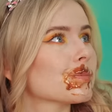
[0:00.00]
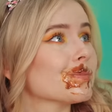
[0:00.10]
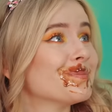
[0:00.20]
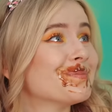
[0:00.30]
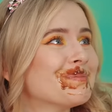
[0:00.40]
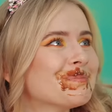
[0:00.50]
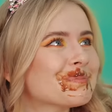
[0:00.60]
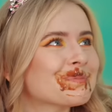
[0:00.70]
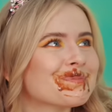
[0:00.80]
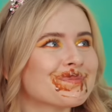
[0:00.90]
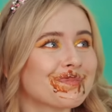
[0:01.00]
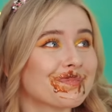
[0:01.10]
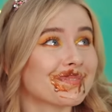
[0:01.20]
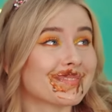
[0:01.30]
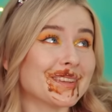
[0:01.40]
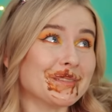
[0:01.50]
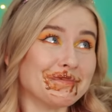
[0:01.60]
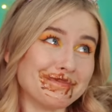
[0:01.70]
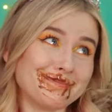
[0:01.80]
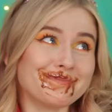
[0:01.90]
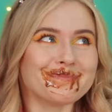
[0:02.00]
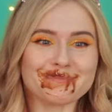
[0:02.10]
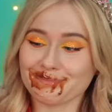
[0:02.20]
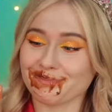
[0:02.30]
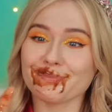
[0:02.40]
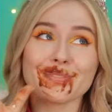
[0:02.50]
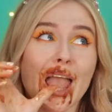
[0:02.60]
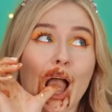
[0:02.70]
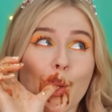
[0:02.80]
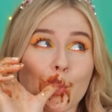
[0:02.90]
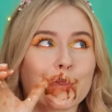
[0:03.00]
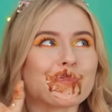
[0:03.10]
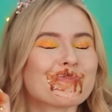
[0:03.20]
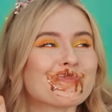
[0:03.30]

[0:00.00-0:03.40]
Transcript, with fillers: you liked it. When you gotta eat, you gotta eat.